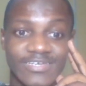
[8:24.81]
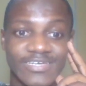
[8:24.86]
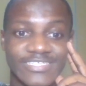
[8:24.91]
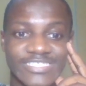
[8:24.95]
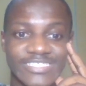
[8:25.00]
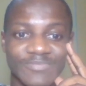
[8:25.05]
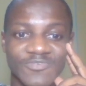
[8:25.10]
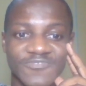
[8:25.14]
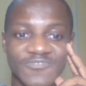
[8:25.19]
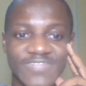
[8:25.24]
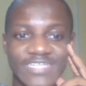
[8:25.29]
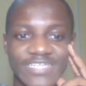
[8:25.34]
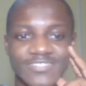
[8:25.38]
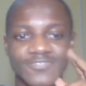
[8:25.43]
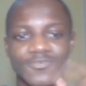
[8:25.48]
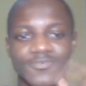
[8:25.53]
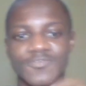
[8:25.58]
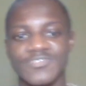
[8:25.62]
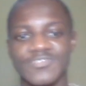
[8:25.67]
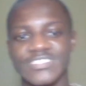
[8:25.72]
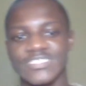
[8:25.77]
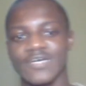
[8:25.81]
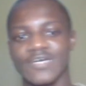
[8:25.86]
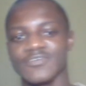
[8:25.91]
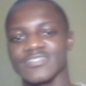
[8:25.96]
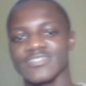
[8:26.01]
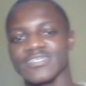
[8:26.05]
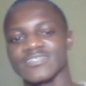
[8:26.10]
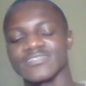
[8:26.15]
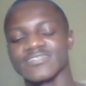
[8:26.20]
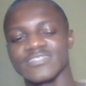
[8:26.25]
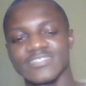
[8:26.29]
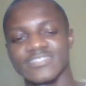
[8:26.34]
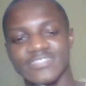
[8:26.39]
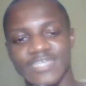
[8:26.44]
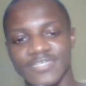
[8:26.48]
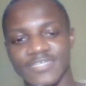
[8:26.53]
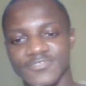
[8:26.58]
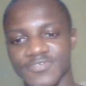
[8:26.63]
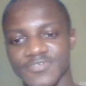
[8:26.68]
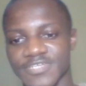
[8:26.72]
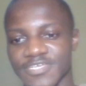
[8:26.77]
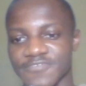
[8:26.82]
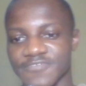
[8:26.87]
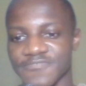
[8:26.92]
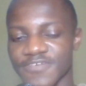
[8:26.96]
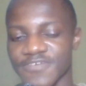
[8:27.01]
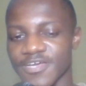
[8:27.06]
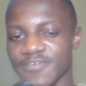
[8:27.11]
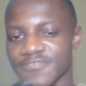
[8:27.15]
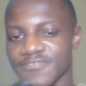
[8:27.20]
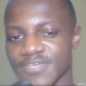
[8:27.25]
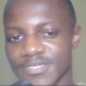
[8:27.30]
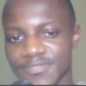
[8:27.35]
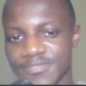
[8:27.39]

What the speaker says: is a move that holds down this knight on a5